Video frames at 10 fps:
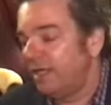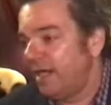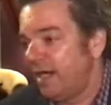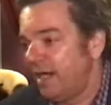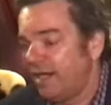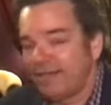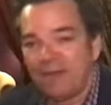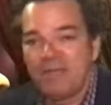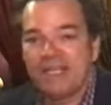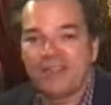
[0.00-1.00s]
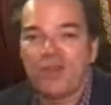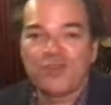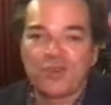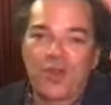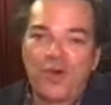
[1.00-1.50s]
uh, I mean,
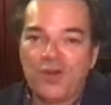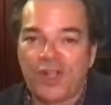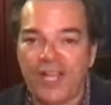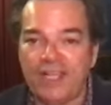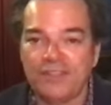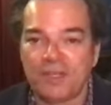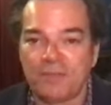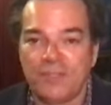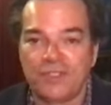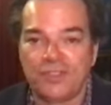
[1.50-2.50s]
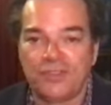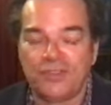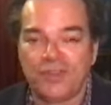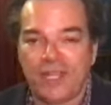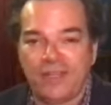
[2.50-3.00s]
those are old classic
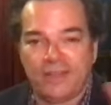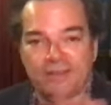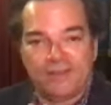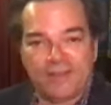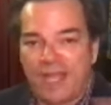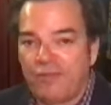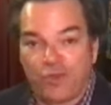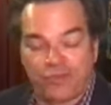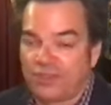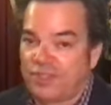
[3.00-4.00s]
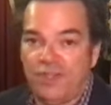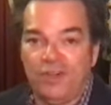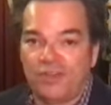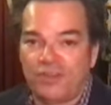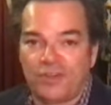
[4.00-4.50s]
magicians that have
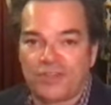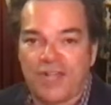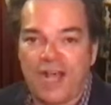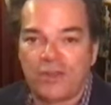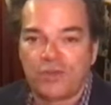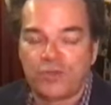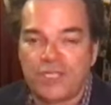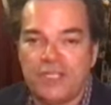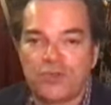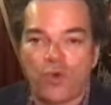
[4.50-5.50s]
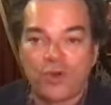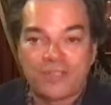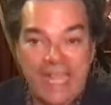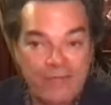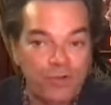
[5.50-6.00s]
still their solid routines. Or
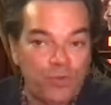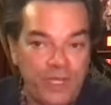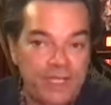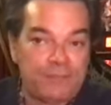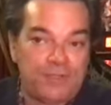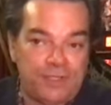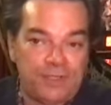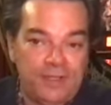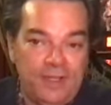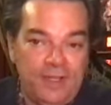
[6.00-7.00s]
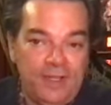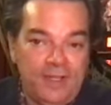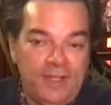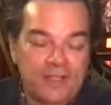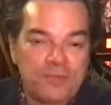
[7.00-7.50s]
David Williamson.
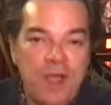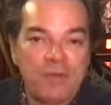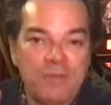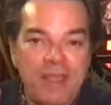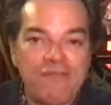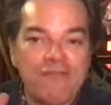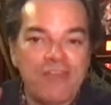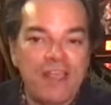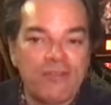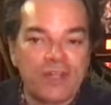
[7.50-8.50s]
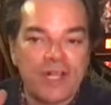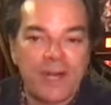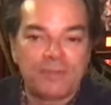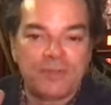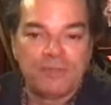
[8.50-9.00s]
It's probably my favorite
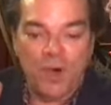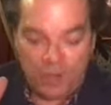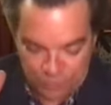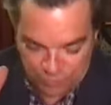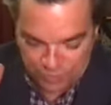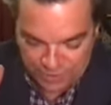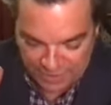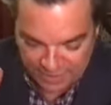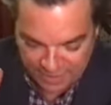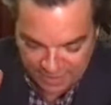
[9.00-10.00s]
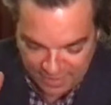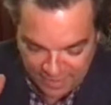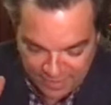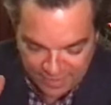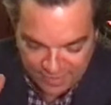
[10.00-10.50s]
cups and balls routine.
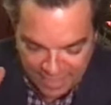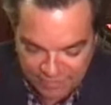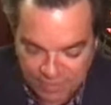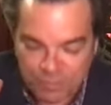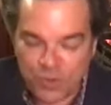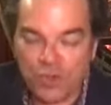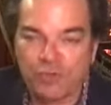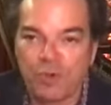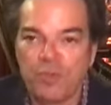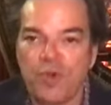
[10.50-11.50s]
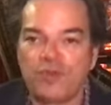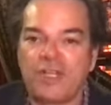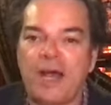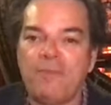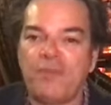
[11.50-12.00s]
It's got some beautiful moves,
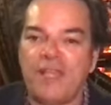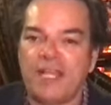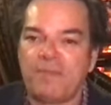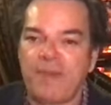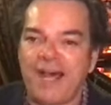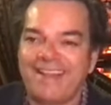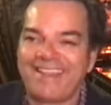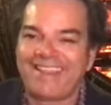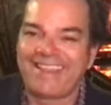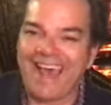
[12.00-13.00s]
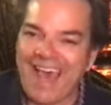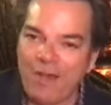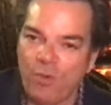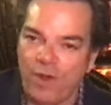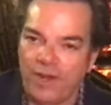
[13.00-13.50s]
and I'm thinking about that
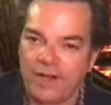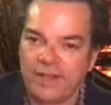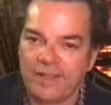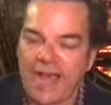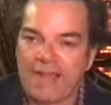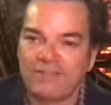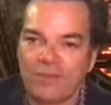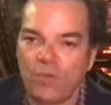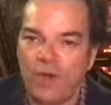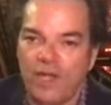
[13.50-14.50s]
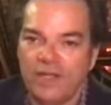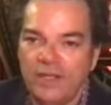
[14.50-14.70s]
one. That's the one.